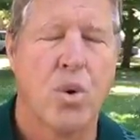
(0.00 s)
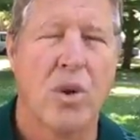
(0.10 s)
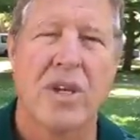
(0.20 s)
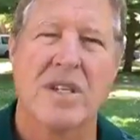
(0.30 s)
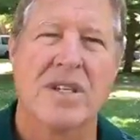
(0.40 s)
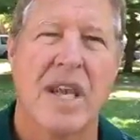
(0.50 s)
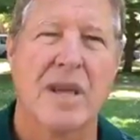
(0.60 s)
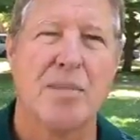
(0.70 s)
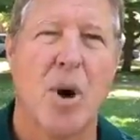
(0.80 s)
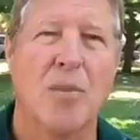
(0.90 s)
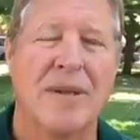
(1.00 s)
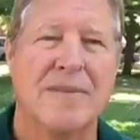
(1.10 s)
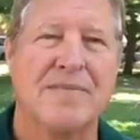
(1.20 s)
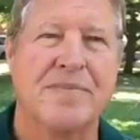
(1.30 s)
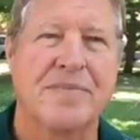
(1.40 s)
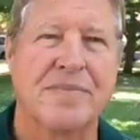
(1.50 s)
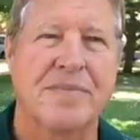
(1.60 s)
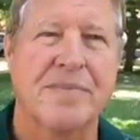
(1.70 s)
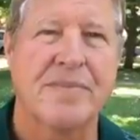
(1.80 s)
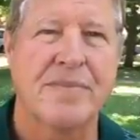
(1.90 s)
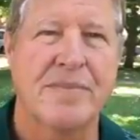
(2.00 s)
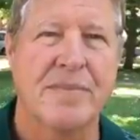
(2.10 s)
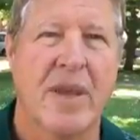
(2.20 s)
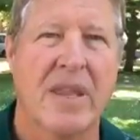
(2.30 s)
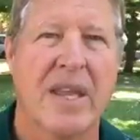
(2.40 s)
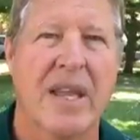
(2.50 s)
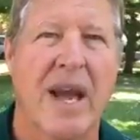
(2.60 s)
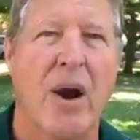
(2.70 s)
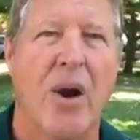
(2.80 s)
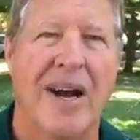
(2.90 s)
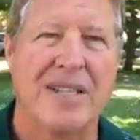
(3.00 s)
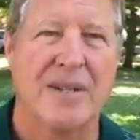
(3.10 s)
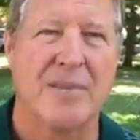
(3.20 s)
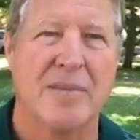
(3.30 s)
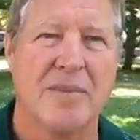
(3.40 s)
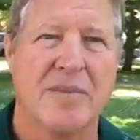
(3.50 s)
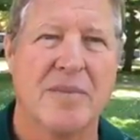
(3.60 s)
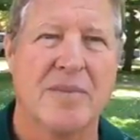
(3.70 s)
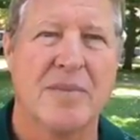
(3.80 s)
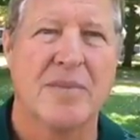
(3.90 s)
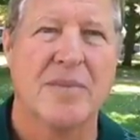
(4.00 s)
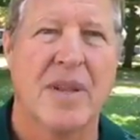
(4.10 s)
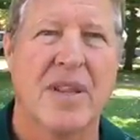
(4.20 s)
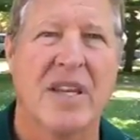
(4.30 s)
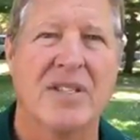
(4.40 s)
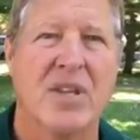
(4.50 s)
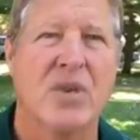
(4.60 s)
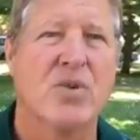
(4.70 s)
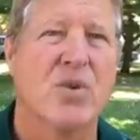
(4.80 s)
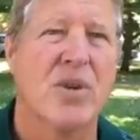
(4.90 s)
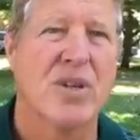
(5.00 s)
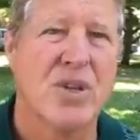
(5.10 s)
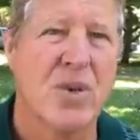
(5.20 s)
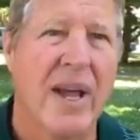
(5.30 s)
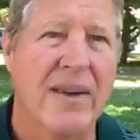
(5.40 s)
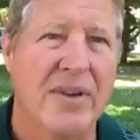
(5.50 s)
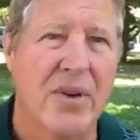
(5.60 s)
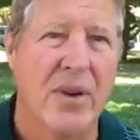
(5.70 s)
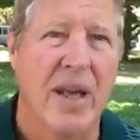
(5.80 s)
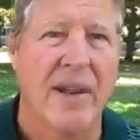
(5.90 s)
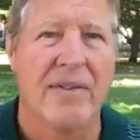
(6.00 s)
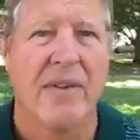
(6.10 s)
you can just take a moment and think of how awesome the things that you truly do have in your life,